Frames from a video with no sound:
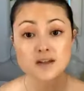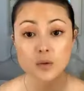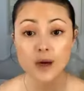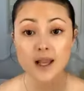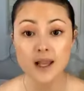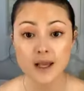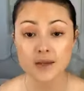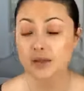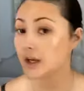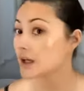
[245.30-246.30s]
quite
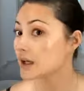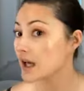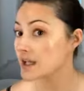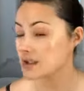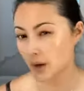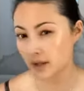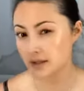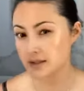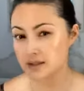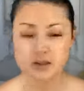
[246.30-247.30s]
lengthening and it's quite
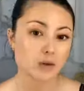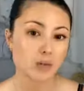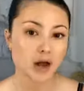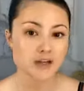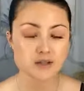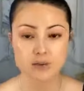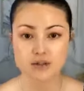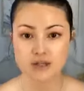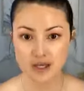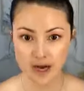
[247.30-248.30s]
easy to apply, so we'll
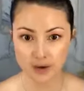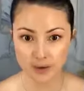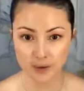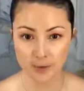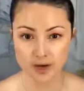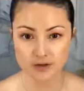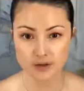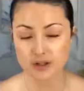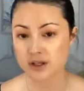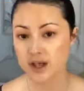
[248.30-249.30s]
see how it wears
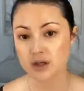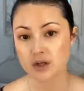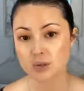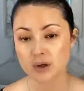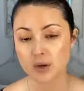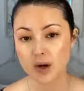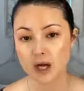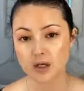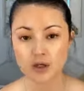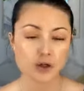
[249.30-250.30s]
during the day. It could be quite
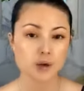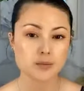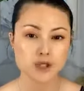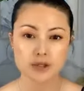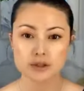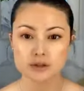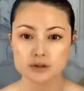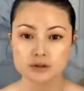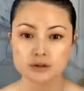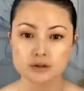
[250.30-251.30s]
a good option.
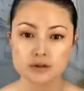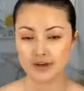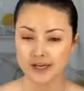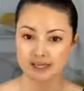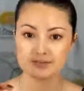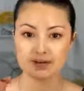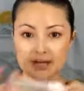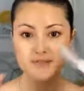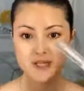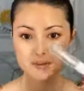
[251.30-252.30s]
Finally for
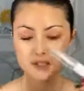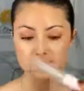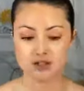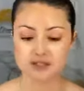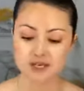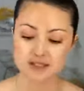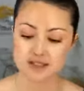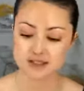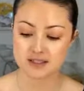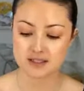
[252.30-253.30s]
lips, I'm going to use this.
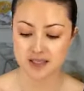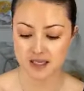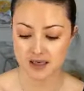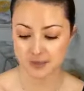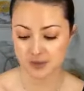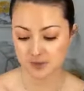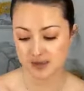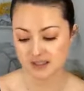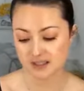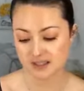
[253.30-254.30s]
This is the EM
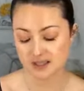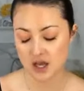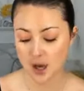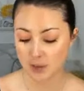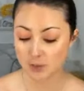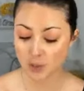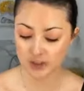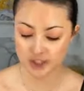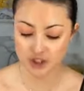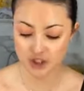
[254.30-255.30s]
Cosmetics
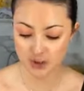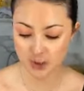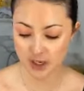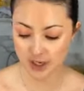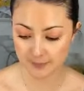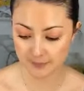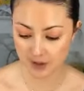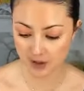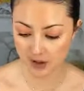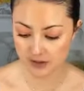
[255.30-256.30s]
Morning Dew Lip
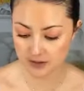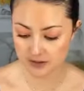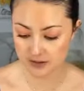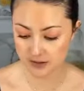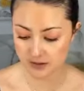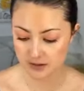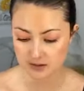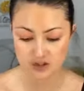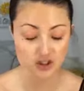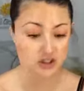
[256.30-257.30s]
Gloss.
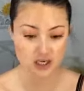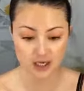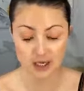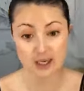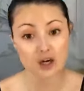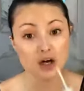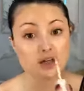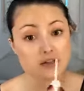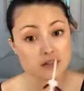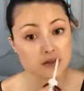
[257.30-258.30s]
It's just a clear gloss.